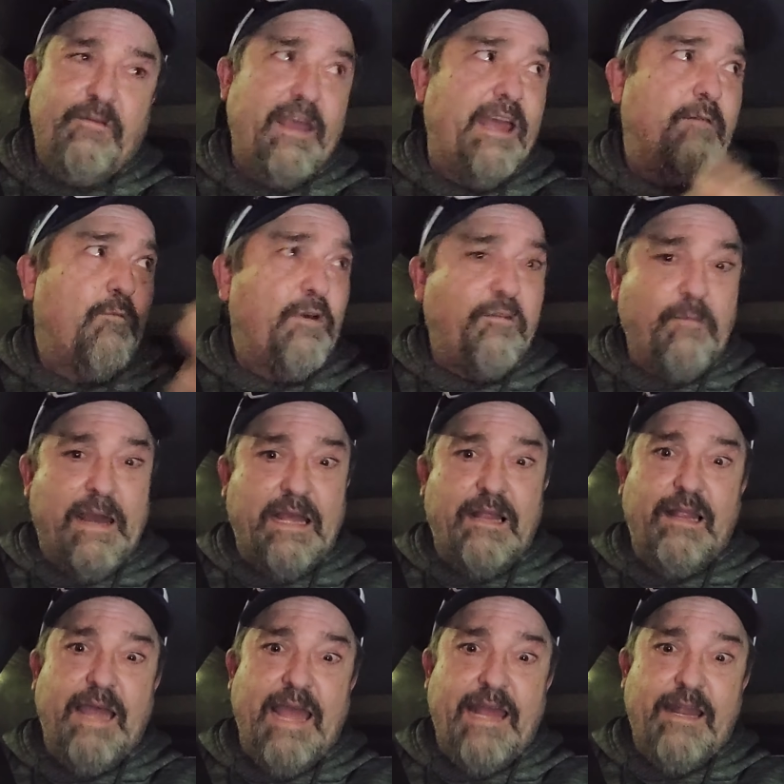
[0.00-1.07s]
and with my
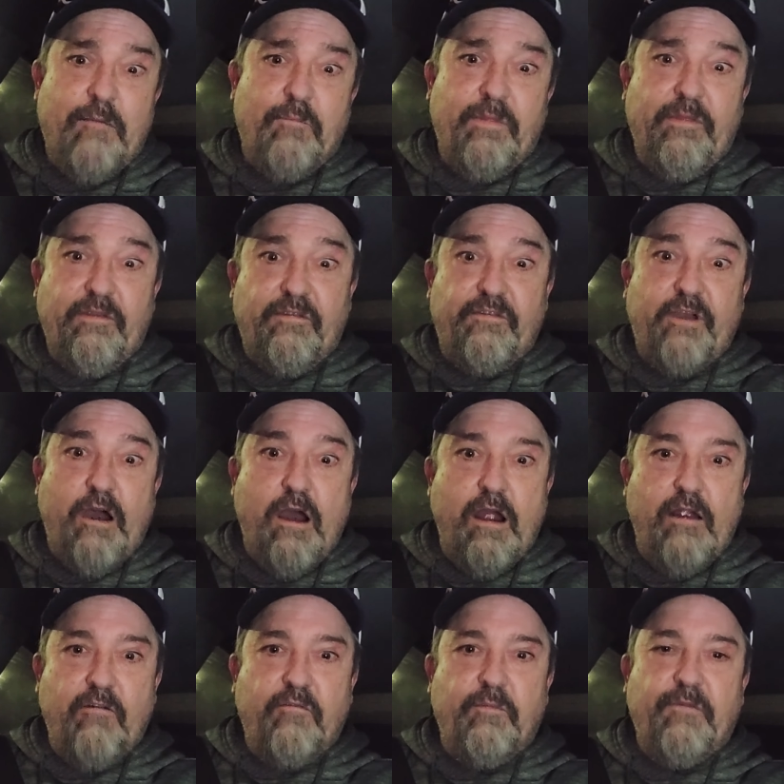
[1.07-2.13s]
clan up in the
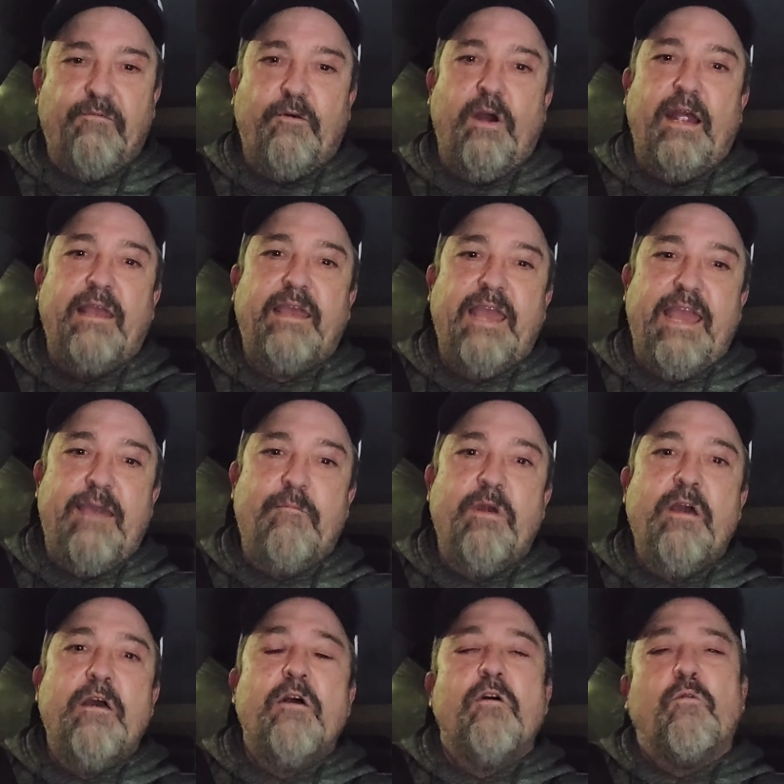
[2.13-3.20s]
stars before I
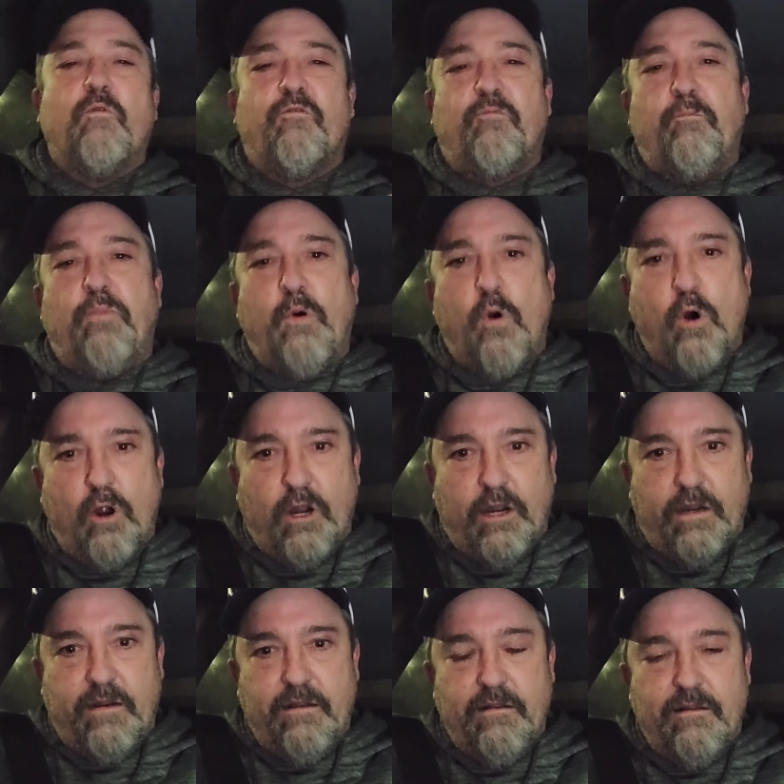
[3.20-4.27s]
was
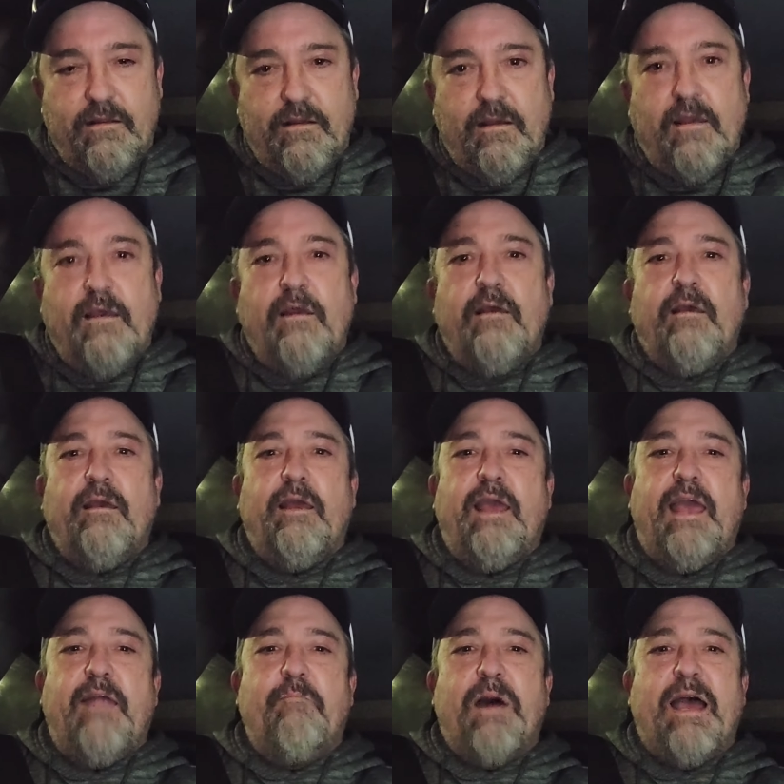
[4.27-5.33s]
born,
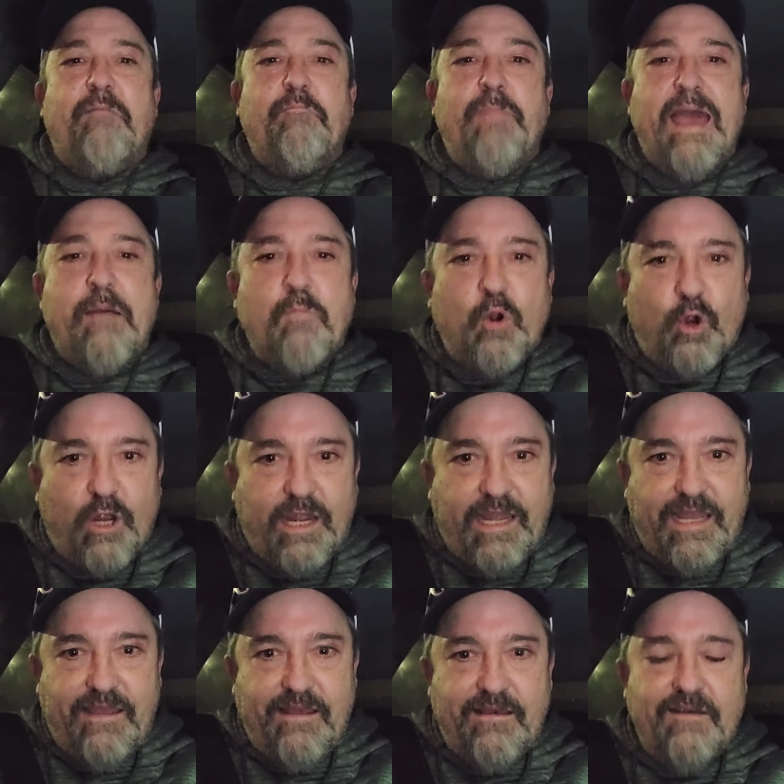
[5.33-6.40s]
and my
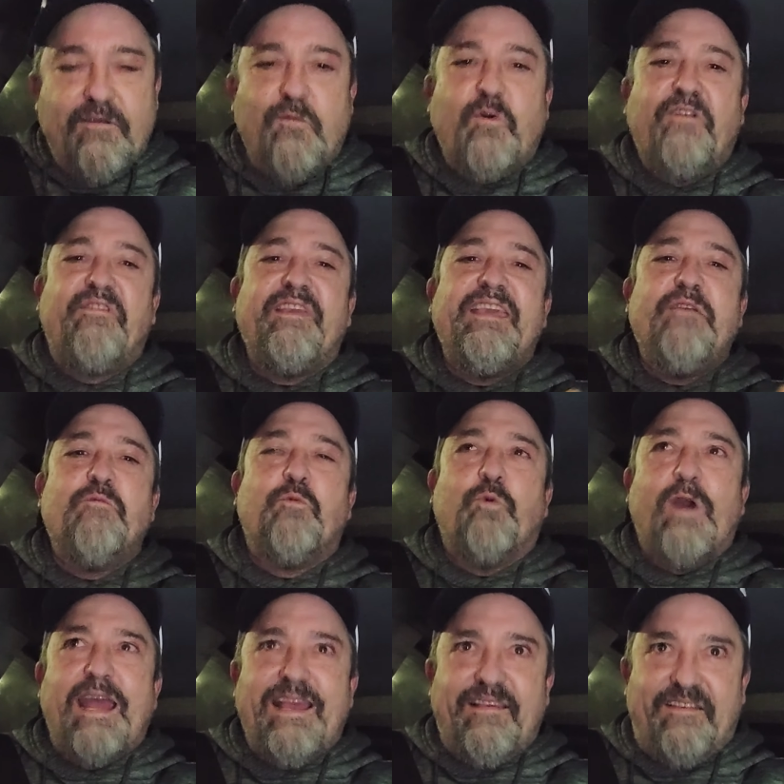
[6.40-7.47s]
memory was
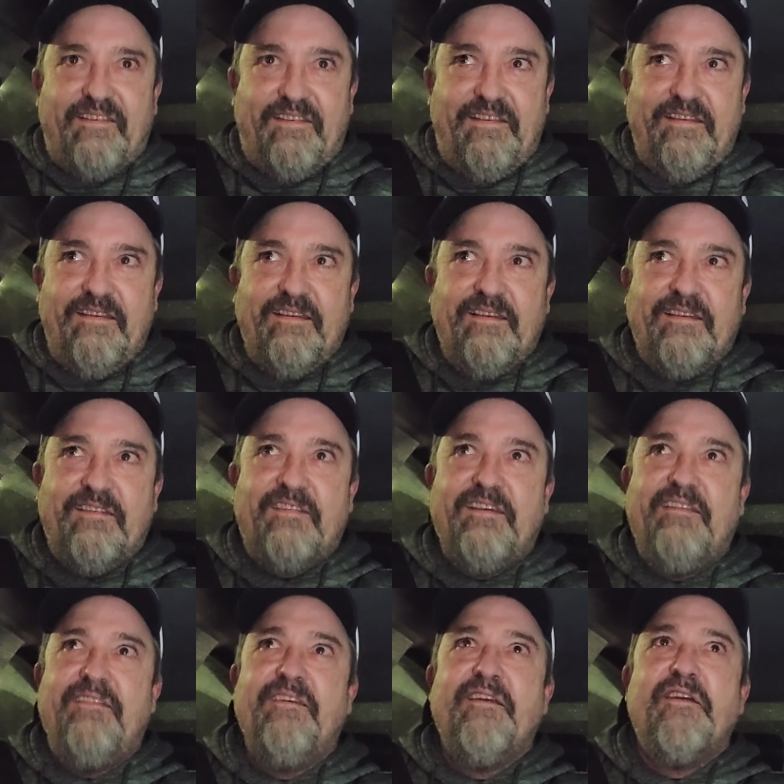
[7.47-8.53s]
erased. See,
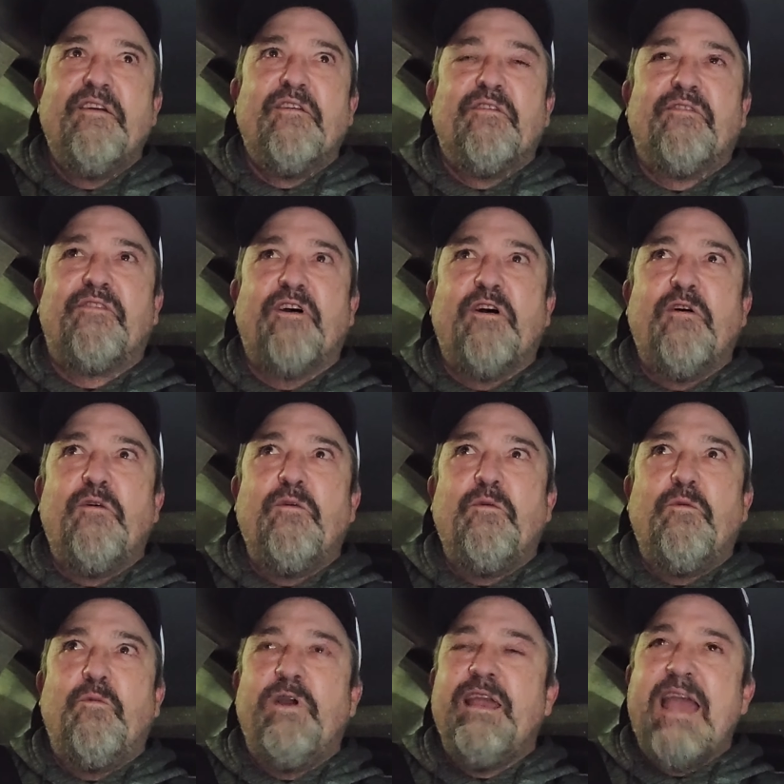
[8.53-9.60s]
so
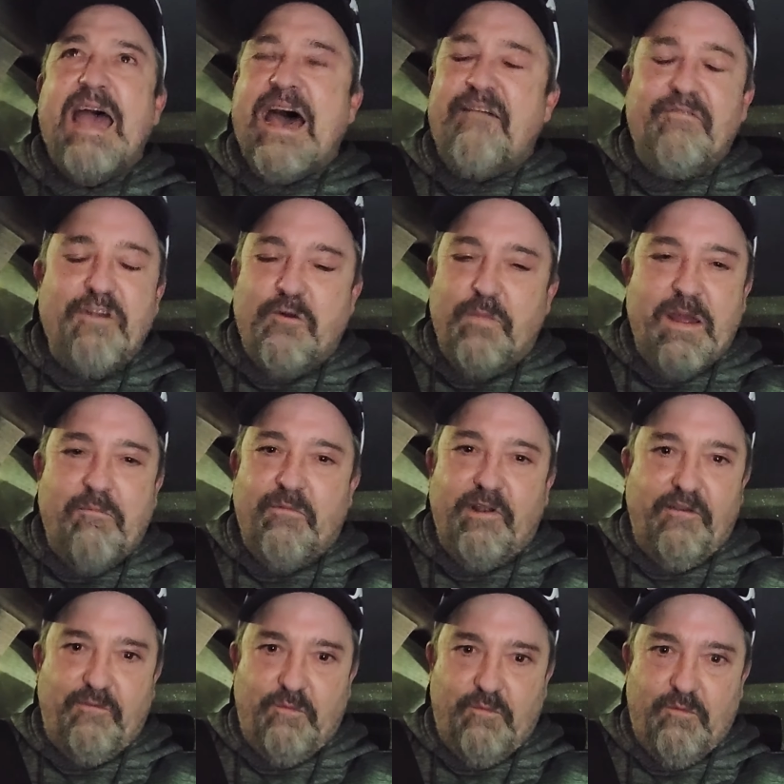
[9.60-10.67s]
we have no
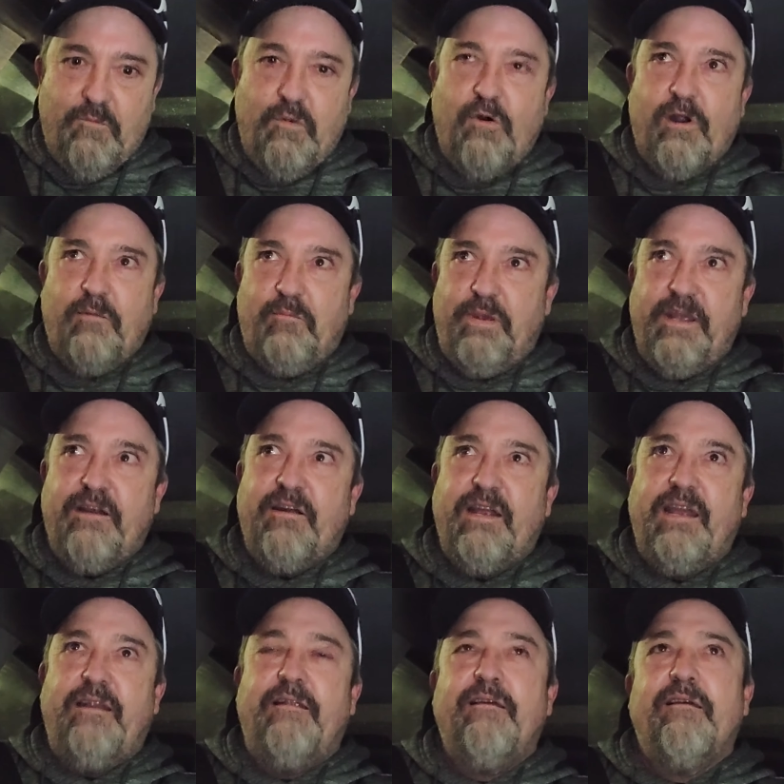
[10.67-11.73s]
memories when we're born,
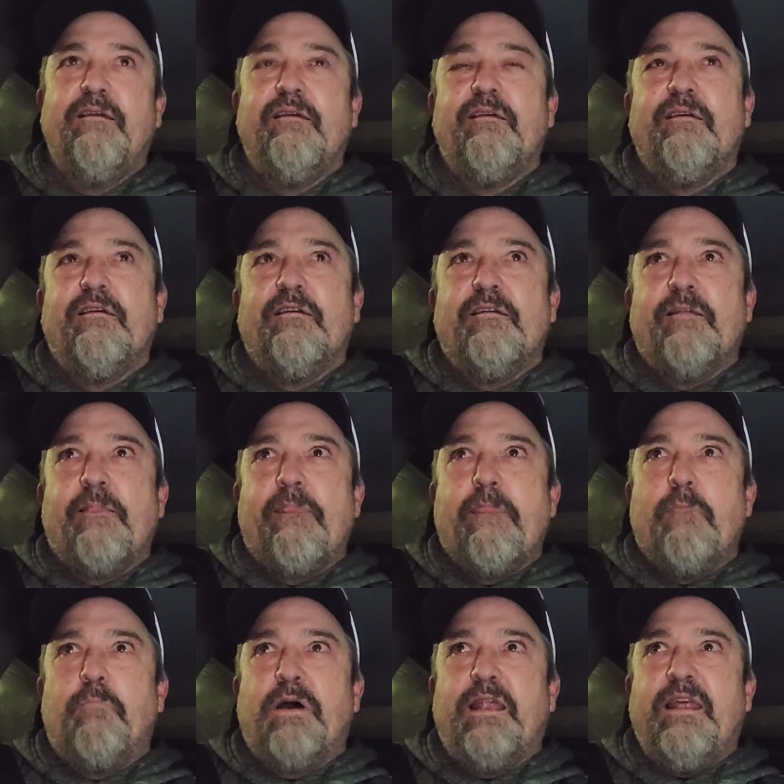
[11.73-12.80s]
period.
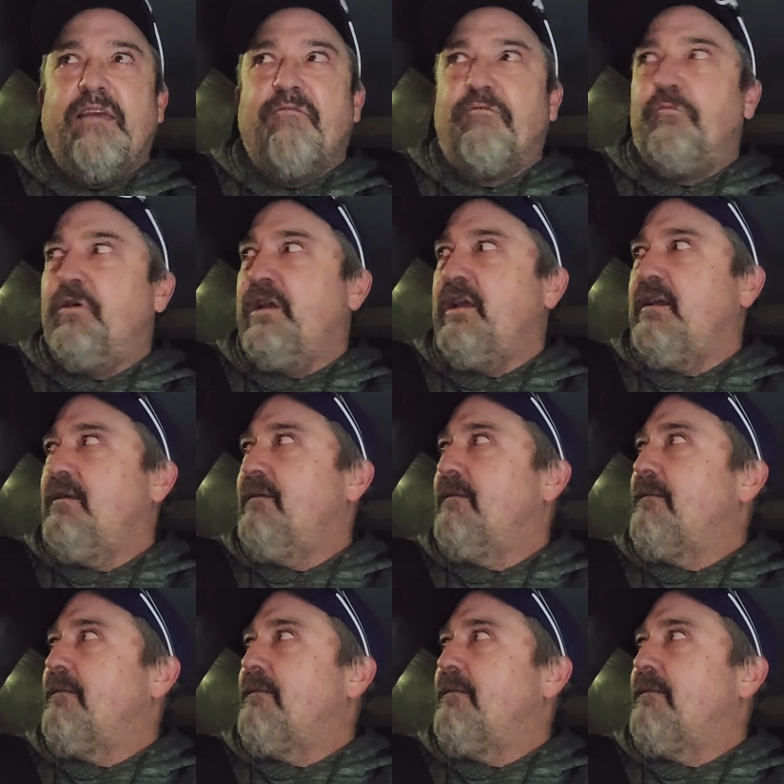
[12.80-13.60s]
But if we